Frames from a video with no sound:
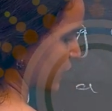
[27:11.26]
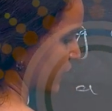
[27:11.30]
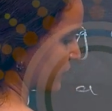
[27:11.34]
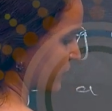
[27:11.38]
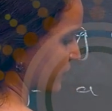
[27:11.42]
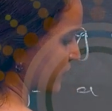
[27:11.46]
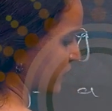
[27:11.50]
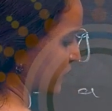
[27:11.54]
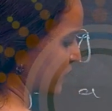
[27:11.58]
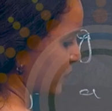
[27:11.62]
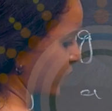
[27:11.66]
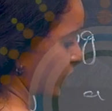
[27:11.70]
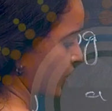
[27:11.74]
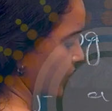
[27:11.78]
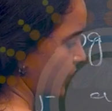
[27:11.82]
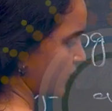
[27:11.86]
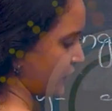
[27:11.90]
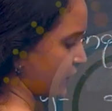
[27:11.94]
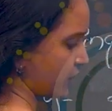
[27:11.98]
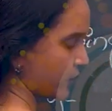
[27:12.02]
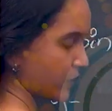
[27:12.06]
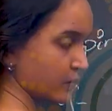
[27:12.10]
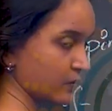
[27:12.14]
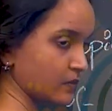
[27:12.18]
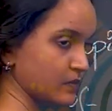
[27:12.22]
of the
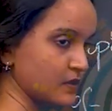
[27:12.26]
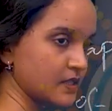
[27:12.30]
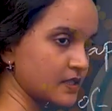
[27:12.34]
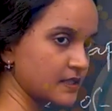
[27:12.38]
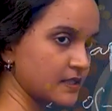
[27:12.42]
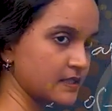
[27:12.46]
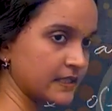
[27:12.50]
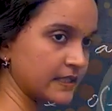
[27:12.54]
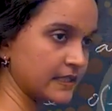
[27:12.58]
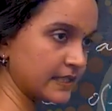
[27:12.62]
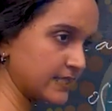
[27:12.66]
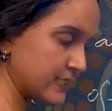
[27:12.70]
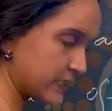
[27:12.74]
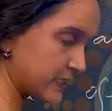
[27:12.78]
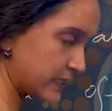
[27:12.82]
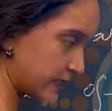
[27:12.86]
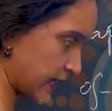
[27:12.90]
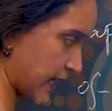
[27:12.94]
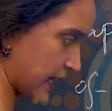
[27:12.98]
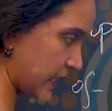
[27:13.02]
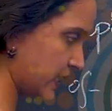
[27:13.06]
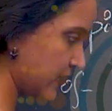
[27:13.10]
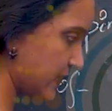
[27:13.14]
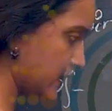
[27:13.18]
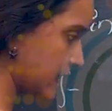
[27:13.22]
molecules
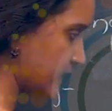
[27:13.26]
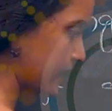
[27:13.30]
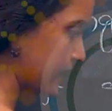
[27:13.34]
inside